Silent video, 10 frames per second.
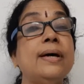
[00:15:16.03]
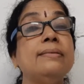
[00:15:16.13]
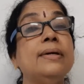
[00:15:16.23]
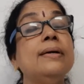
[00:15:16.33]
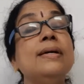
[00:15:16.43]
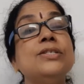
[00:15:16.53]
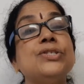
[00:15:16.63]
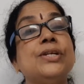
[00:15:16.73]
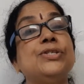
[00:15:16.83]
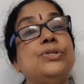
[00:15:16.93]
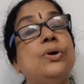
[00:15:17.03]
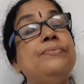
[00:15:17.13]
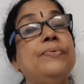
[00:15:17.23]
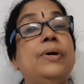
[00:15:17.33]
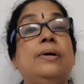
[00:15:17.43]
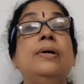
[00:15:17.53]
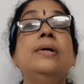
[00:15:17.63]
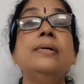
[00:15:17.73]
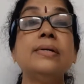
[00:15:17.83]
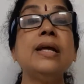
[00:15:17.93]
the construction of
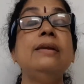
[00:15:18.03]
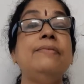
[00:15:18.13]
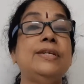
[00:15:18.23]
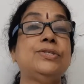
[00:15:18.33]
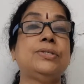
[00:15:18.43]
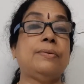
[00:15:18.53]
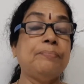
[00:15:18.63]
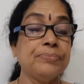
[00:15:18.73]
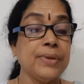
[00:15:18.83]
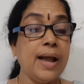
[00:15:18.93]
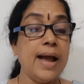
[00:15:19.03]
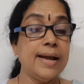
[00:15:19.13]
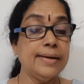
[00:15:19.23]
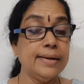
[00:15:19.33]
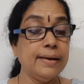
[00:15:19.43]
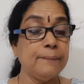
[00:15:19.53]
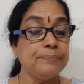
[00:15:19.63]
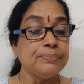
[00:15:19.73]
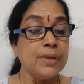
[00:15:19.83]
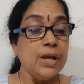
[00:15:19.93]
railways. And
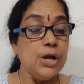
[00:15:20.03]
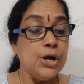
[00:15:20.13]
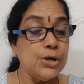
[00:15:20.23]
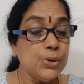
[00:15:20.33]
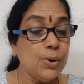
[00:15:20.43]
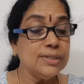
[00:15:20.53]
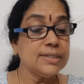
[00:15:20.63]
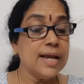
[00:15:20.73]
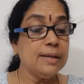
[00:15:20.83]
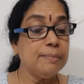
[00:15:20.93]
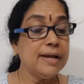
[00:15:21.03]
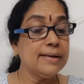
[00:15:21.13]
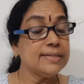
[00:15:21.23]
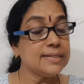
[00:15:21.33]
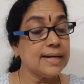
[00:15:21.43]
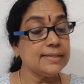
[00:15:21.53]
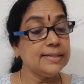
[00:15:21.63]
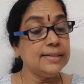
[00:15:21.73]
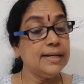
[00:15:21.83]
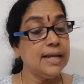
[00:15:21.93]
roads can be
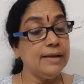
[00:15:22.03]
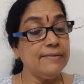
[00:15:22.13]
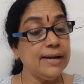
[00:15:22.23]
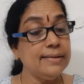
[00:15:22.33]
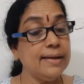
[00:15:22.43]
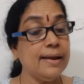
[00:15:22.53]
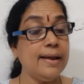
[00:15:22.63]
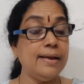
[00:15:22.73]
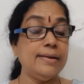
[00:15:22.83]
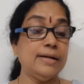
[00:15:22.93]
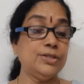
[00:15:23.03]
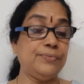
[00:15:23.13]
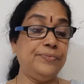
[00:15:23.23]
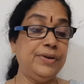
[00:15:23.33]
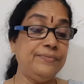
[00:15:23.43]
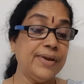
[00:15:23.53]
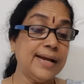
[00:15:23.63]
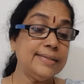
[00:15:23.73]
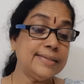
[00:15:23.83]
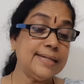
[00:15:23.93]
constructed even in the areas of
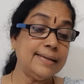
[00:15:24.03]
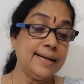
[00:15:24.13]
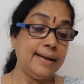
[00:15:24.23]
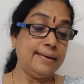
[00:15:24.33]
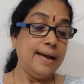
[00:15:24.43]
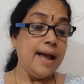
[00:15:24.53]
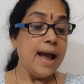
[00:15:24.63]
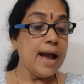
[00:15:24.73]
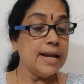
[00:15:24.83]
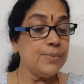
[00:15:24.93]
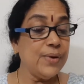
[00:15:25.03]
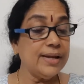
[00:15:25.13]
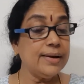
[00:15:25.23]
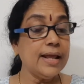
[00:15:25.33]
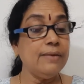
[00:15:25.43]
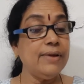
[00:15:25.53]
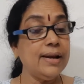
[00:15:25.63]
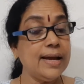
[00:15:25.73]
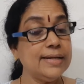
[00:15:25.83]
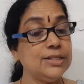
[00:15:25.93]
difficult terrain and where railway
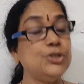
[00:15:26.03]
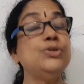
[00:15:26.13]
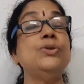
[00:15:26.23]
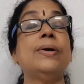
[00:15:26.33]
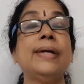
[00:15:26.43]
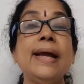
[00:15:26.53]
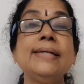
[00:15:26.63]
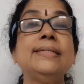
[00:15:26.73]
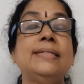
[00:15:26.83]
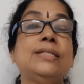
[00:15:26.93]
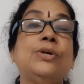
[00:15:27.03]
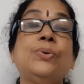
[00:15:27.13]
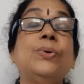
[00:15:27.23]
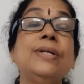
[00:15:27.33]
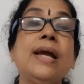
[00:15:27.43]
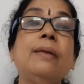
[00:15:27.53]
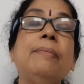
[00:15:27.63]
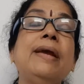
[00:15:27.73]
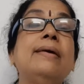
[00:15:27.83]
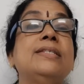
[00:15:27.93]
lines do not exist. Road can
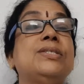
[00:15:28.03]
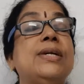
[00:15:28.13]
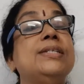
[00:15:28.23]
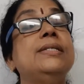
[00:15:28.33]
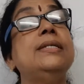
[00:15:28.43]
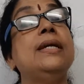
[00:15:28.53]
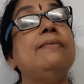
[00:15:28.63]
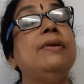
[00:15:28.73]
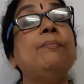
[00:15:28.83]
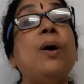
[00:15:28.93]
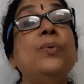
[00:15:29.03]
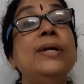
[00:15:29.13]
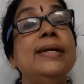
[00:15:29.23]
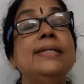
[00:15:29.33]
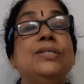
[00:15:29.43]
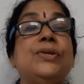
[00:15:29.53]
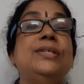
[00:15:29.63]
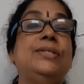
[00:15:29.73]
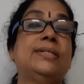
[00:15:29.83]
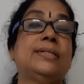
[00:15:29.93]
be constructed even mountainous
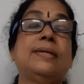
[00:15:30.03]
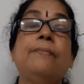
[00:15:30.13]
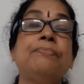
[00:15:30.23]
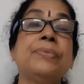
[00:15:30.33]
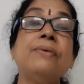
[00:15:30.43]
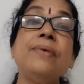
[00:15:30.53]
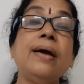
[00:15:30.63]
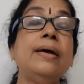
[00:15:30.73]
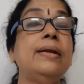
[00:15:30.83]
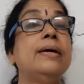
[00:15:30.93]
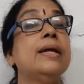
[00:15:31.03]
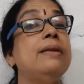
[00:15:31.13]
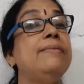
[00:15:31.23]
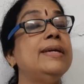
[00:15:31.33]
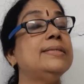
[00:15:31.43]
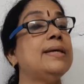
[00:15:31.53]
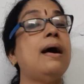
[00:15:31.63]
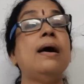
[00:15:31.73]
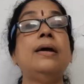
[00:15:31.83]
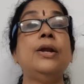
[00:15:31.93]
regions where railways
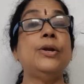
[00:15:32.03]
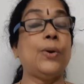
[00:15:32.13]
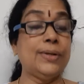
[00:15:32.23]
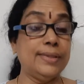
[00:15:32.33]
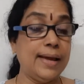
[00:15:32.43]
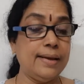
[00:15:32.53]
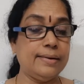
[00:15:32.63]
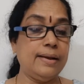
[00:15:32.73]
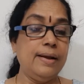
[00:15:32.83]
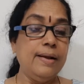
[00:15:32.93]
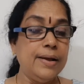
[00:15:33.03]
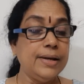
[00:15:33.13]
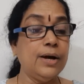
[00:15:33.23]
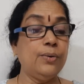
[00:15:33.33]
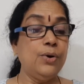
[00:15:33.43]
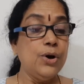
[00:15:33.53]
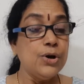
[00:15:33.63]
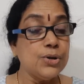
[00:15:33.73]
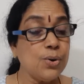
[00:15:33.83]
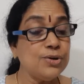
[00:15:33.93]
are not there. Now,
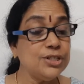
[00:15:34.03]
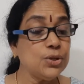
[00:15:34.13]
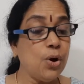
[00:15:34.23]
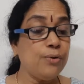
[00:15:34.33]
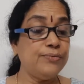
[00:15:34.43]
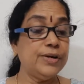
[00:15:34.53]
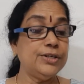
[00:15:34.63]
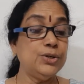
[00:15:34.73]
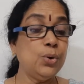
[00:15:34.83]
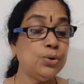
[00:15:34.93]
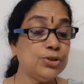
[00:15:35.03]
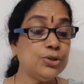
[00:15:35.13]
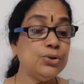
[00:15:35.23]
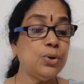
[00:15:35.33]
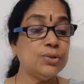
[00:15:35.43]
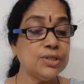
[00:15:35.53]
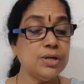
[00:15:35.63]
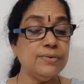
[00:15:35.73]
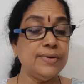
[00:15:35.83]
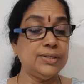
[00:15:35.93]
roads offer door-to-door
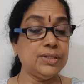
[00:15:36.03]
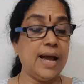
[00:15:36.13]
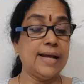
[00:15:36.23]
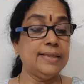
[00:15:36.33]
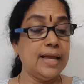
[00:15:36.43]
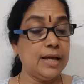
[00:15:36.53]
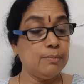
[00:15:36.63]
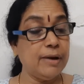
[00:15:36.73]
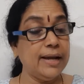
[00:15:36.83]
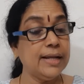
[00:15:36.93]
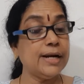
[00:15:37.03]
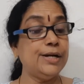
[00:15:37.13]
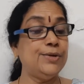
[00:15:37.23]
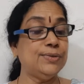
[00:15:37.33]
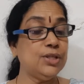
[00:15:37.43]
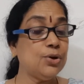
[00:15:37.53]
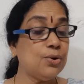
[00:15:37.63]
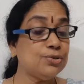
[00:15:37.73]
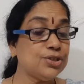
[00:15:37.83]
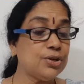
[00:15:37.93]
service and thereby reduce the
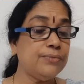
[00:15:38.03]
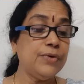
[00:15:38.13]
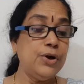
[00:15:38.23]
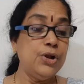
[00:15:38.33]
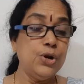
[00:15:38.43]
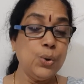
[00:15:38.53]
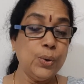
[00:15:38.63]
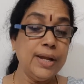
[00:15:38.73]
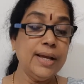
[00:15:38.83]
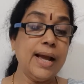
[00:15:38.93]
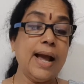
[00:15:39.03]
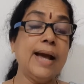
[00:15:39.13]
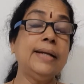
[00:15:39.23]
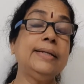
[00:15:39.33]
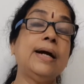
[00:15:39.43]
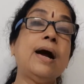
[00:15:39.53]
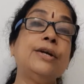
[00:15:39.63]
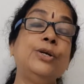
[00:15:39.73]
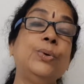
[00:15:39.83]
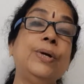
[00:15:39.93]
cost of loading and
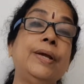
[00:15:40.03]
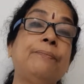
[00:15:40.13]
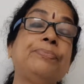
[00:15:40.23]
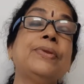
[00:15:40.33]
unloading.